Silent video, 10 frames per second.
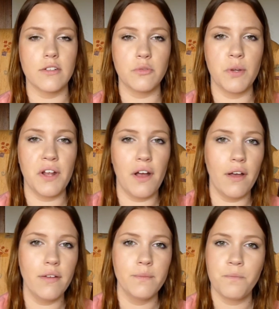
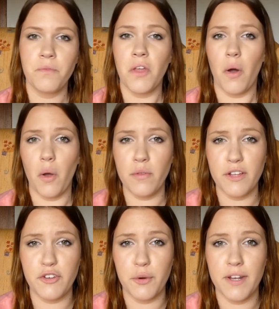Twitter, only
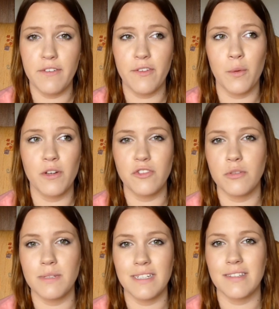do it if you want to
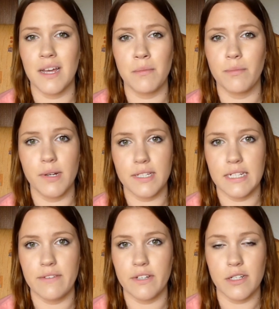because I'm really
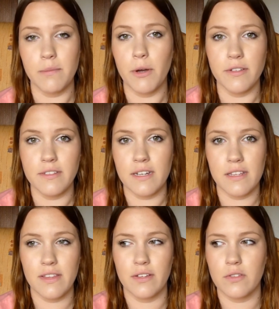never going to post
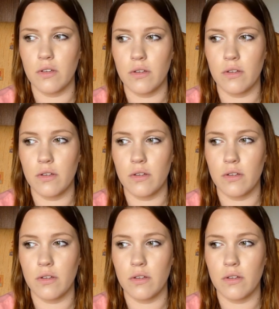anything, so,